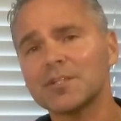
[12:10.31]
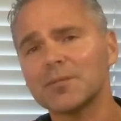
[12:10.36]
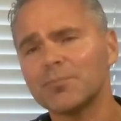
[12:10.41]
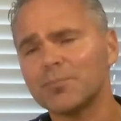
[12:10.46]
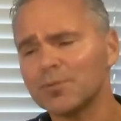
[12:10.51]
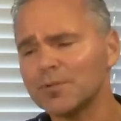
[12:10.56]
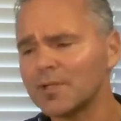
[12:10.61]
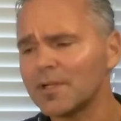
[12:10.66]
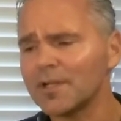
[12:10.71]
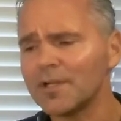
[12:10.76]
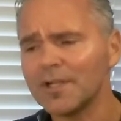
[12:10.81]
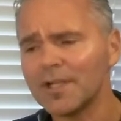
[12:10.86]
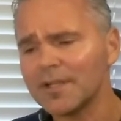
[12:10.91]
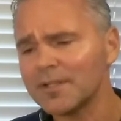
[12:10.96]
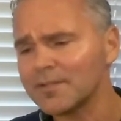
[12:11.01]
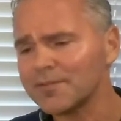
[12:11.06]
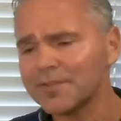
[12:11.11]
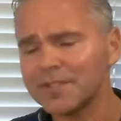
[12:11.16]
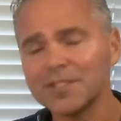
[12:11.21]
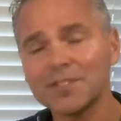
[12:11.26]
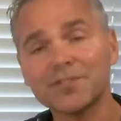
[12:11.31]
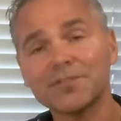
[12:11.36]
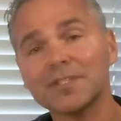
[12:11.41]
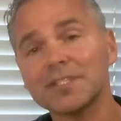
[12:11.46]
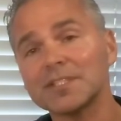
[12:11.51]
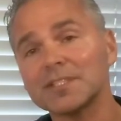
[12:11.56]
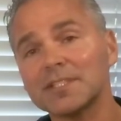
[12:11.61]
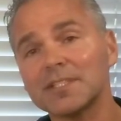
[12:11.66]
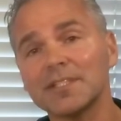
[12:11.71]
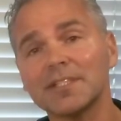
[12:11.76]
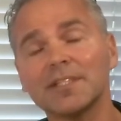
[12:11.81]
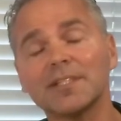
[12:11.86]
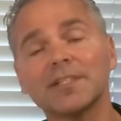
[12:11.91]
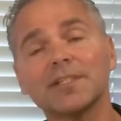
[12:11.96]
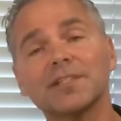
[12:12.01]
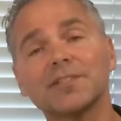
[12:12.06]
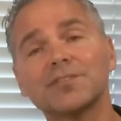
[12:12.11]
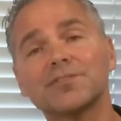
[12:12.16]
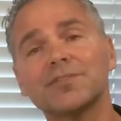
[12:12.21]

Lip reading: I put a lot of interesting